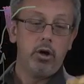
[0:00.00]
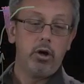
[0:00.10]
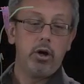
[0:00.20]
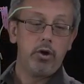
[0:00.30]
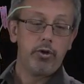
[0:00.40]

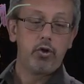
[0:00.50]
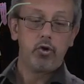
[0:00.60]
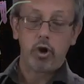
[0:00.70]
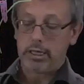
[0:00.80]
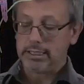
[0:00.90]
are the
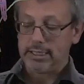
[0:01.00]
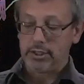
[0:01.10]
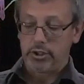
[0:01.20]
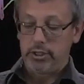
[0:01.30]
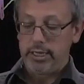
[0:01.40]

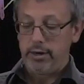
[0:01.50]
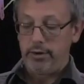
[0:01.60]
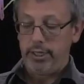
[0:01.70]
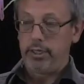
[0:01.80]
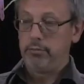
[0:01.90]
cross-sectional
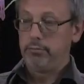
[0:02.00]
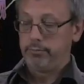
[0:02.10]
area,